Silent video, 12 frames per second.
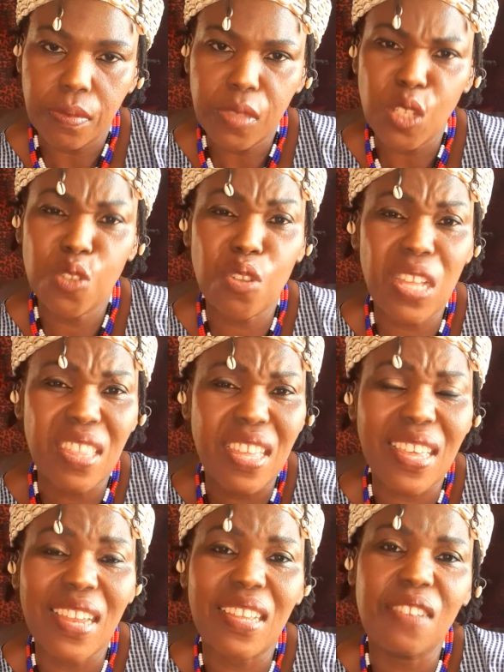So that they
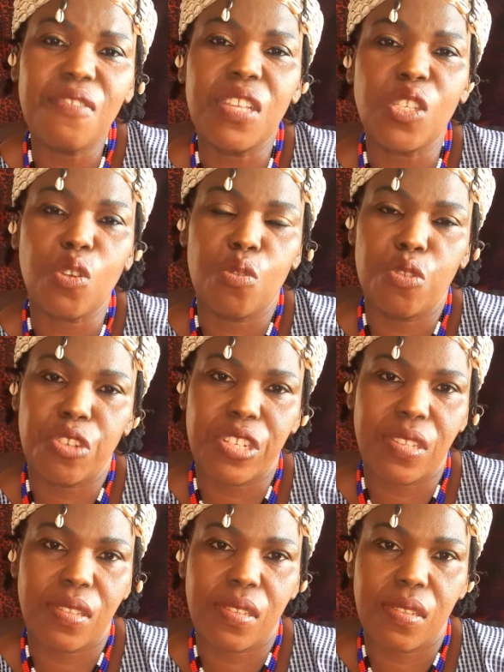can give the
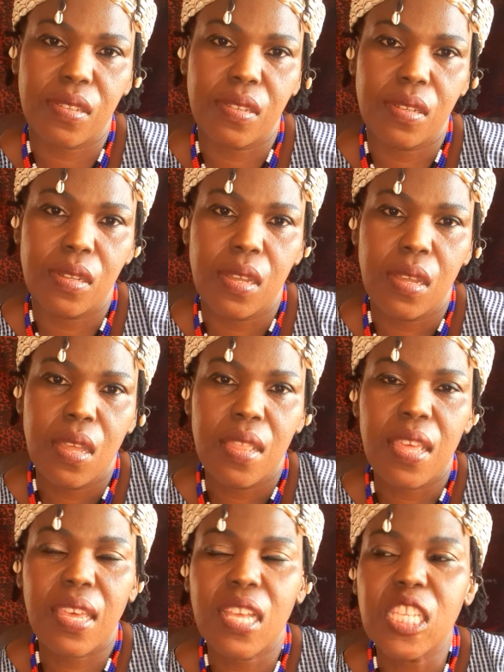solutions.
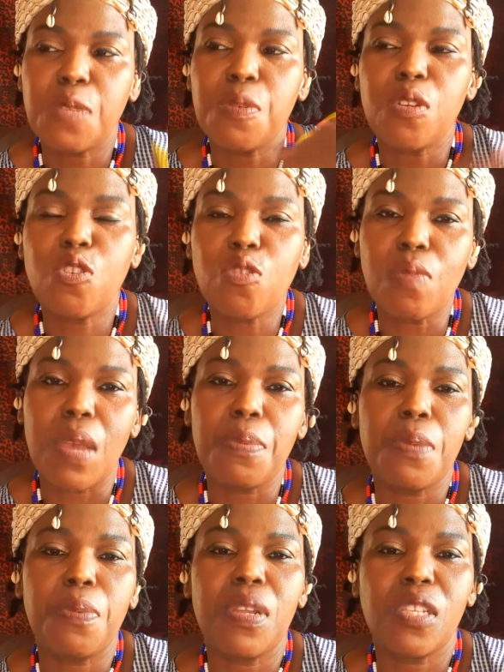They can speak to my
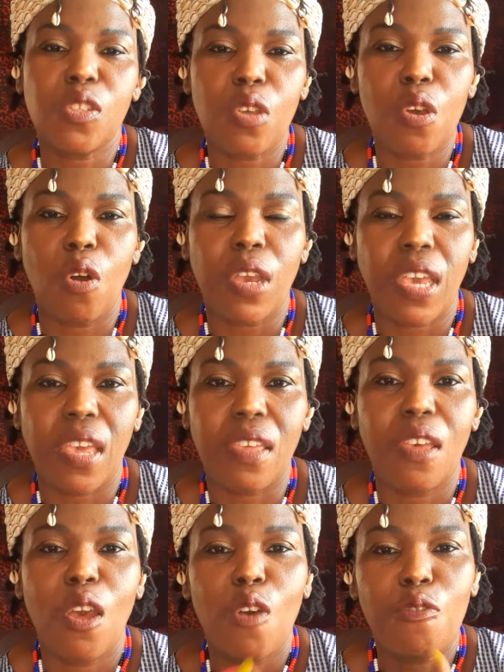people and say, okay,
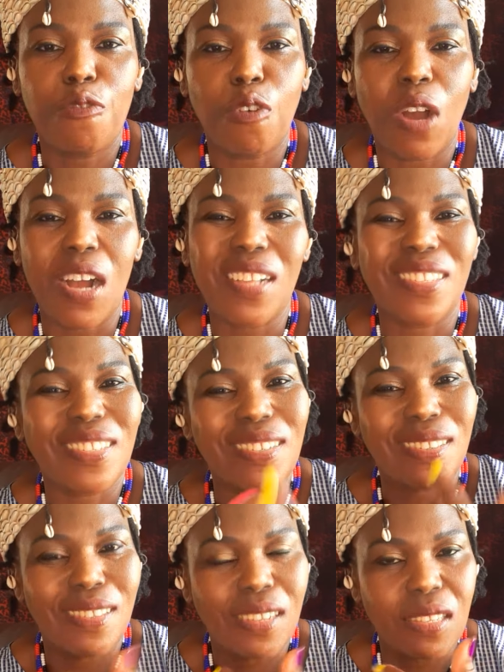for us,
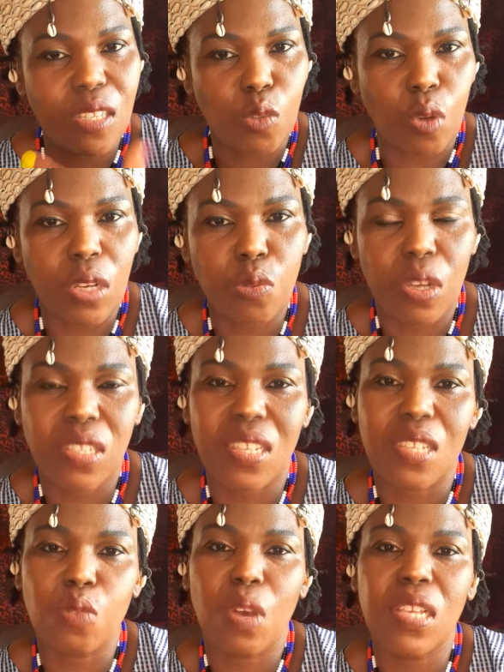this is what works.
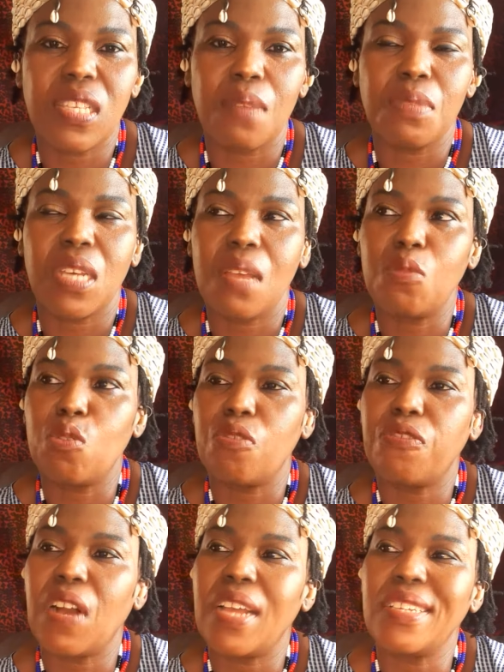That's why sometimes you'll
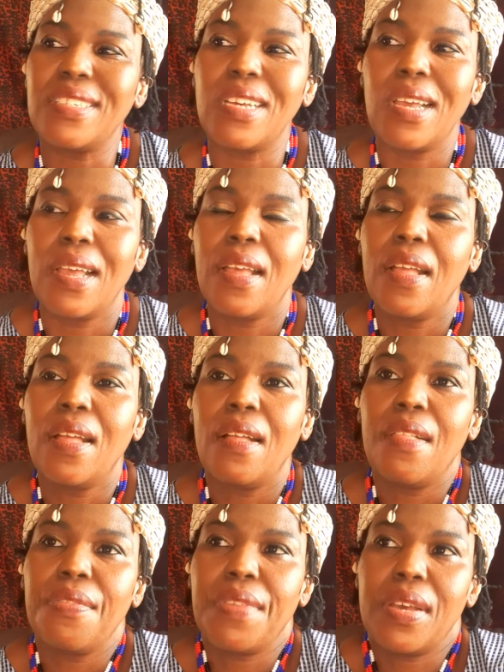find
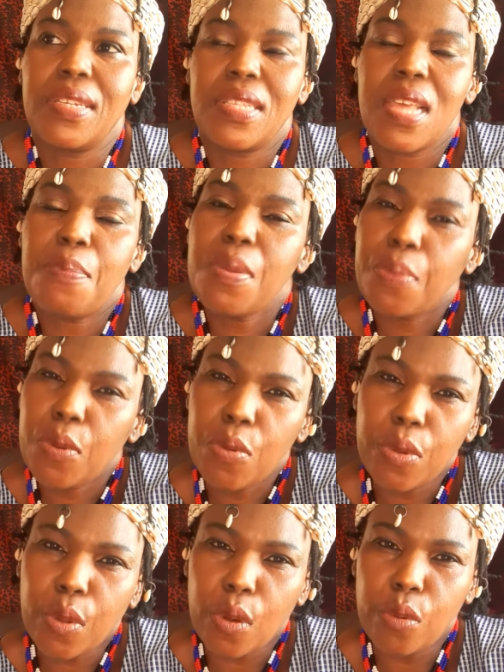that there are people you
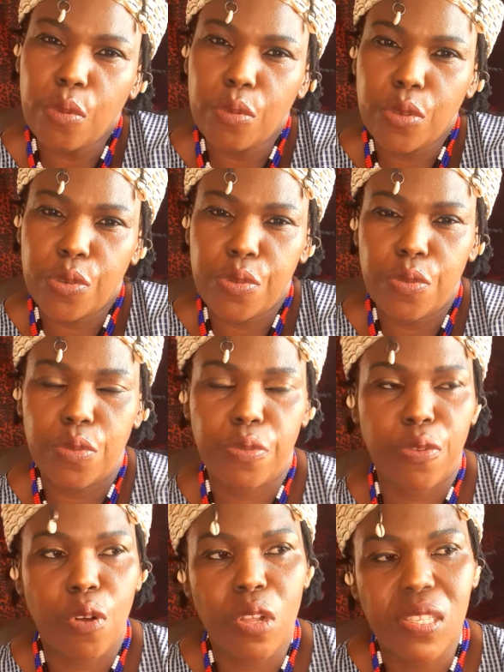will go to
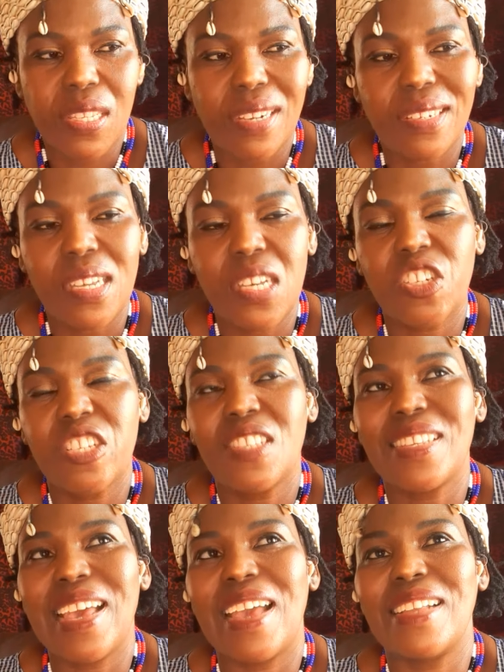for
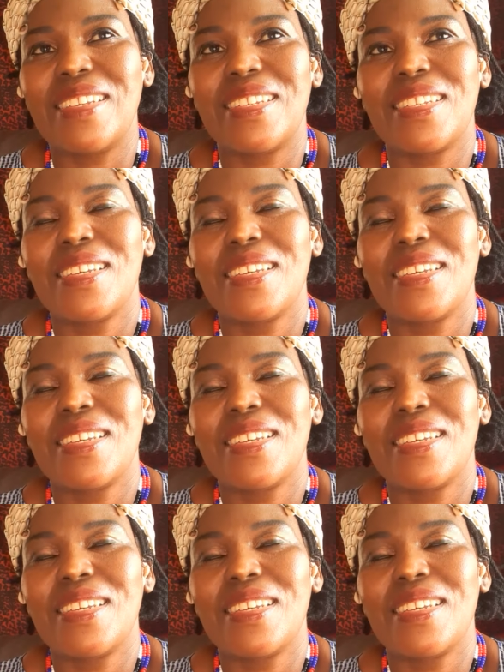consultations and